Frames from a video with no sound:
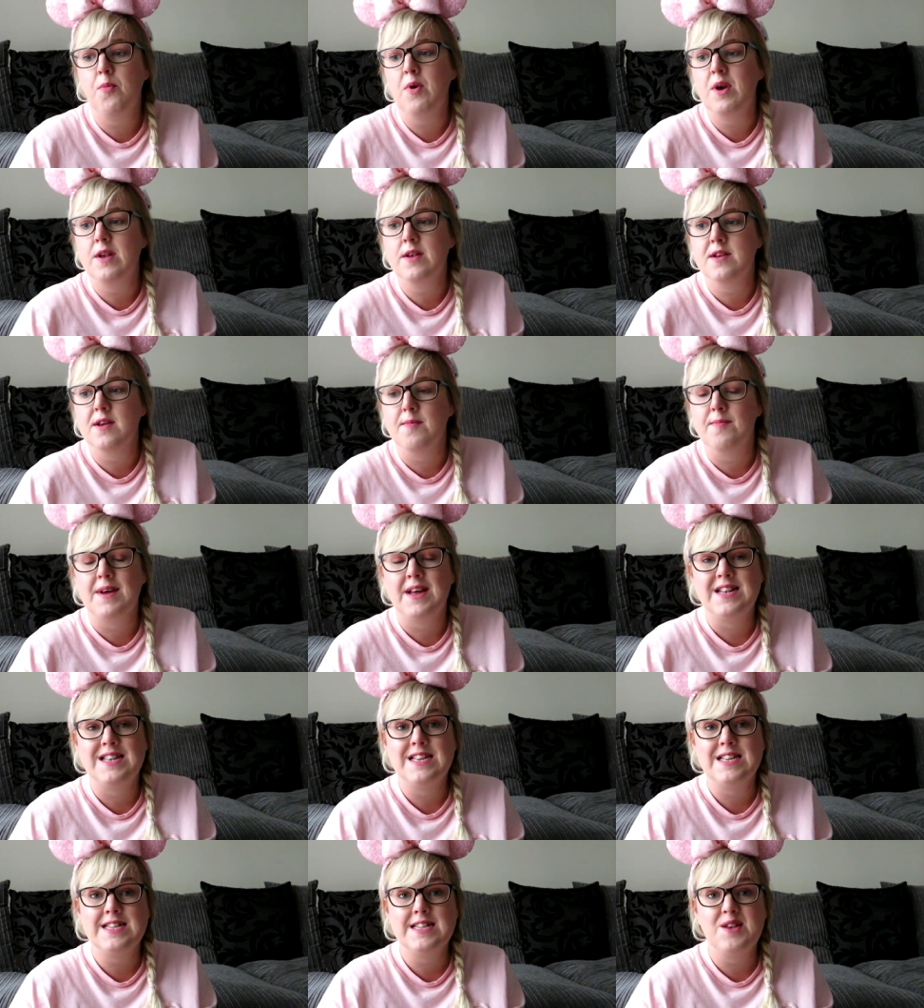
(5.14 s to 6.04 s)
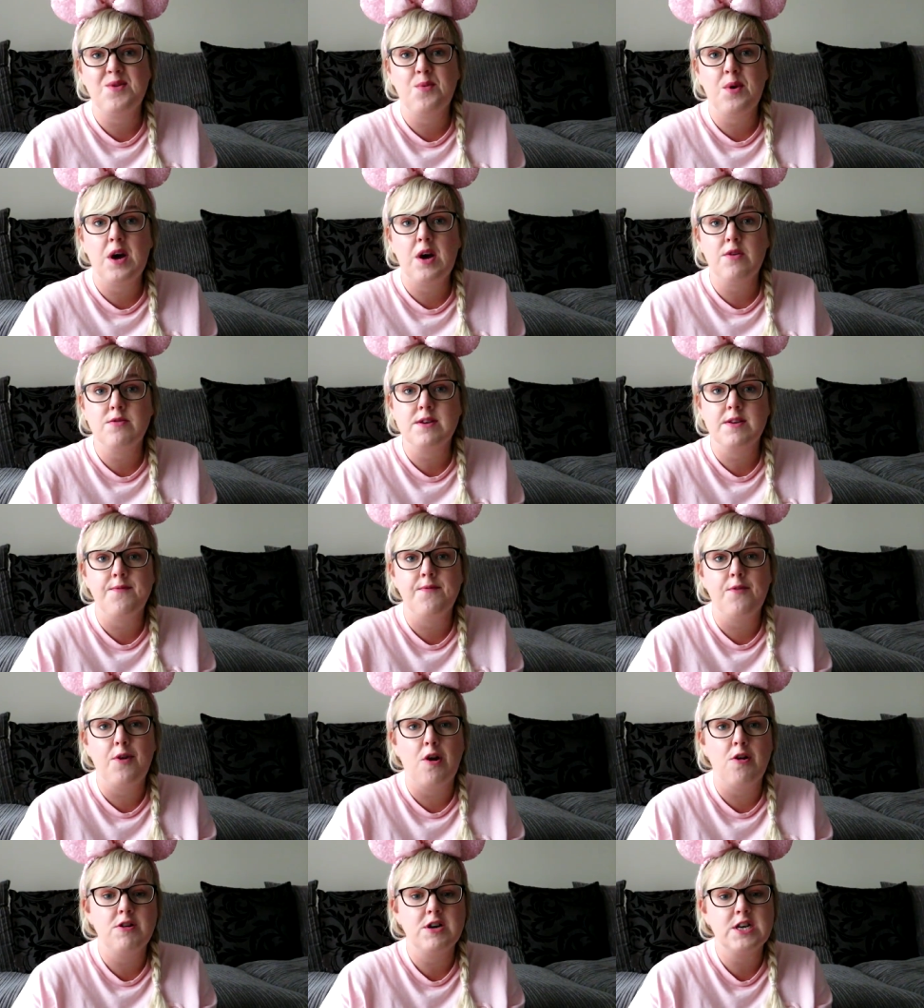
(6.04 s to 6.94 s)
picked up at Disney World in
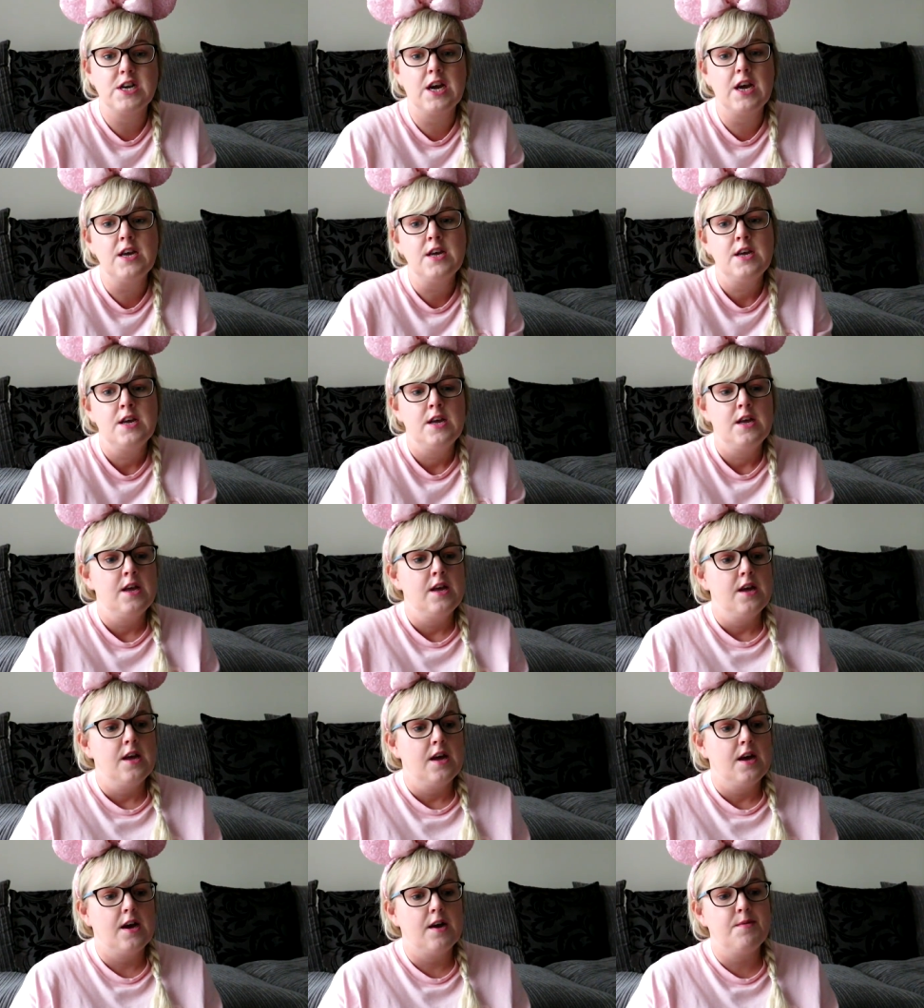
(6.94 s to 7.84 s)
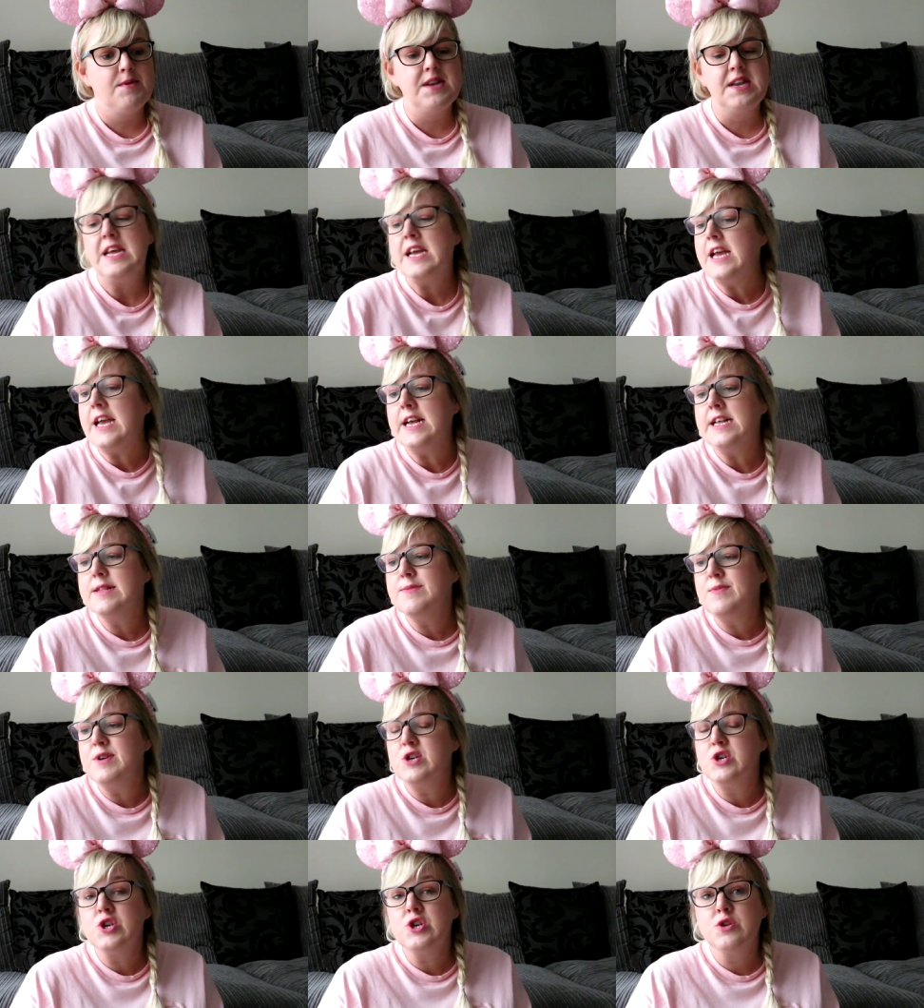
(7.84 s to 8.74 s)
Florida. And we didn't get as
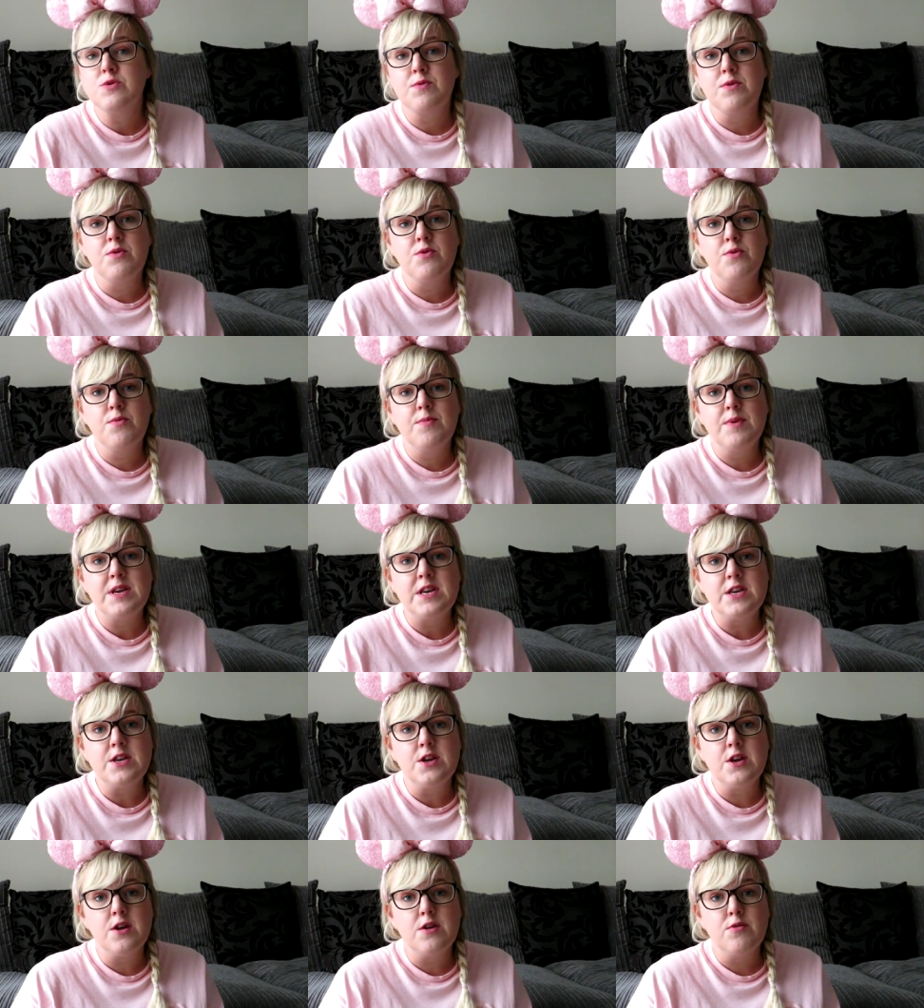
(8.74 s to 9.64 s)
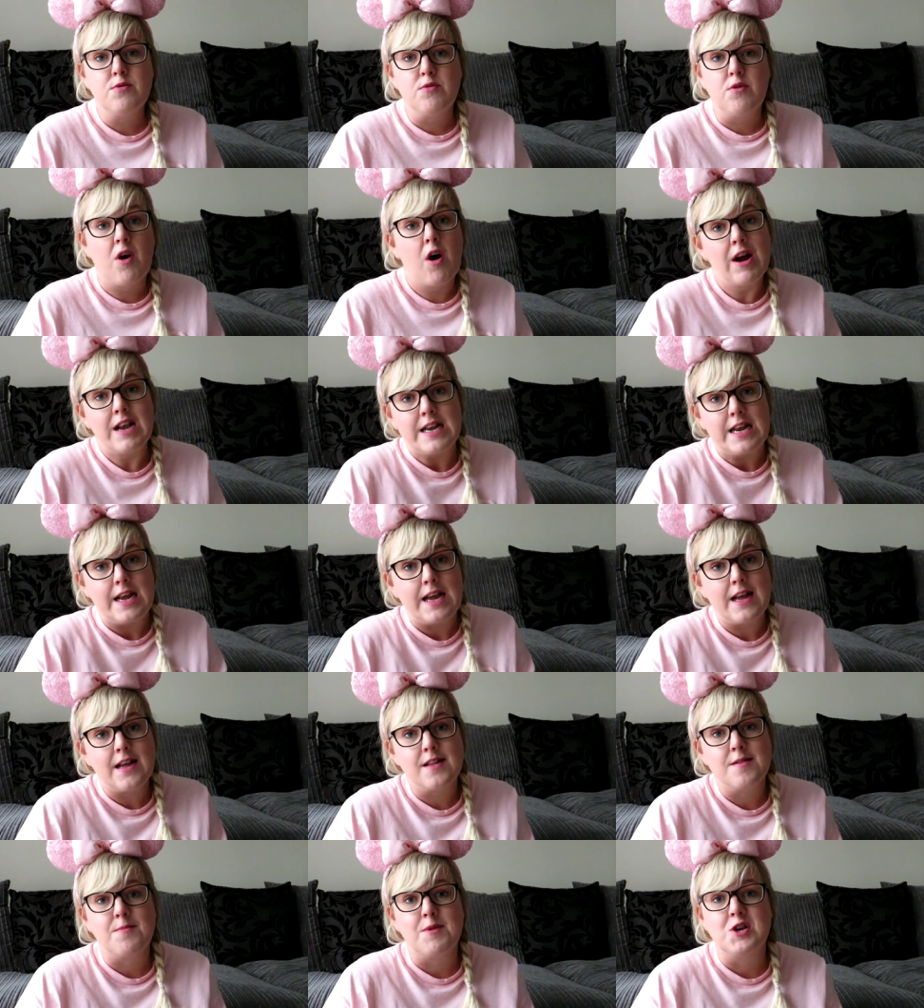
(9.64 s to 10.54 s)
much as we normally do, or I didn't
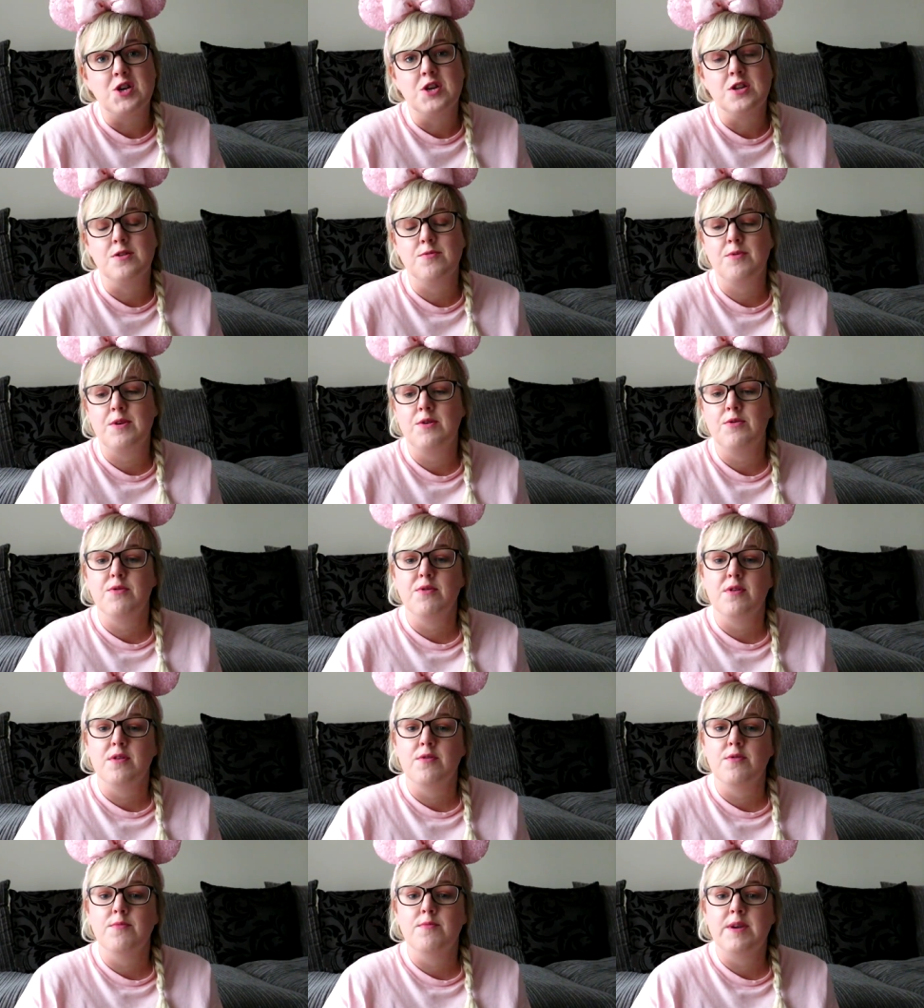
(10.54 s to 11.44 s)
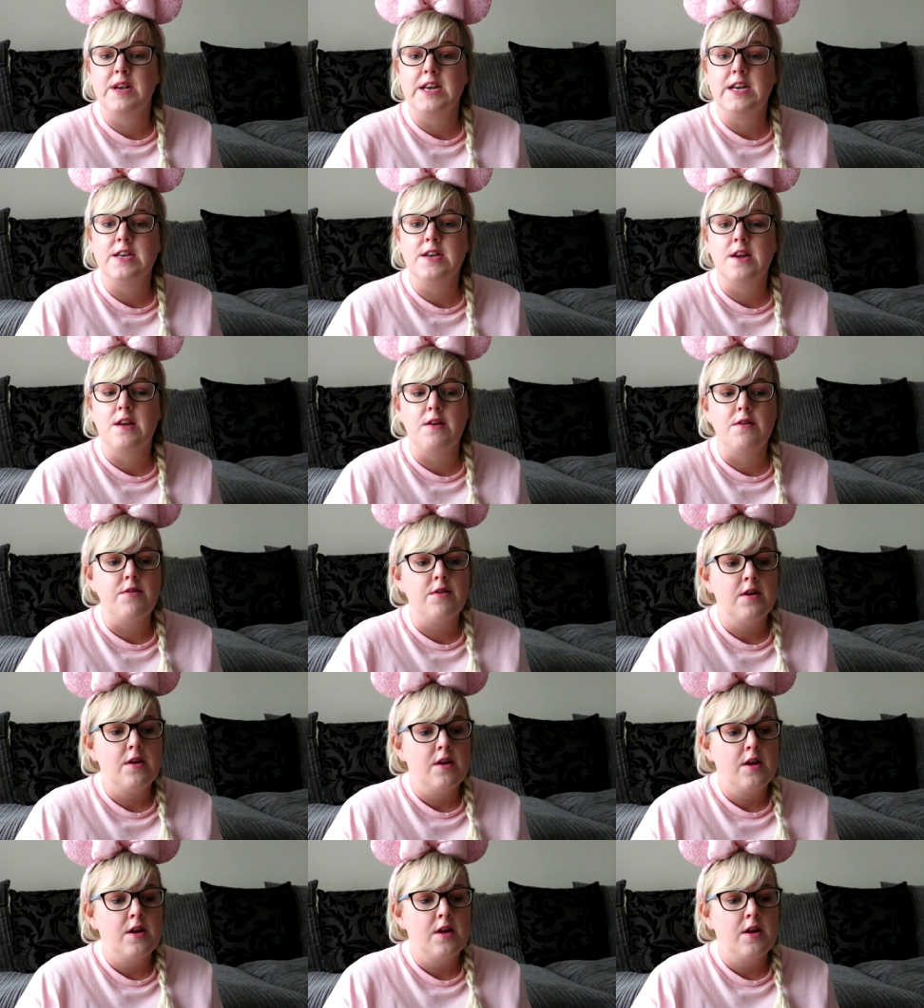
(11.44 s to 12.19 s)
get as much as we normally do.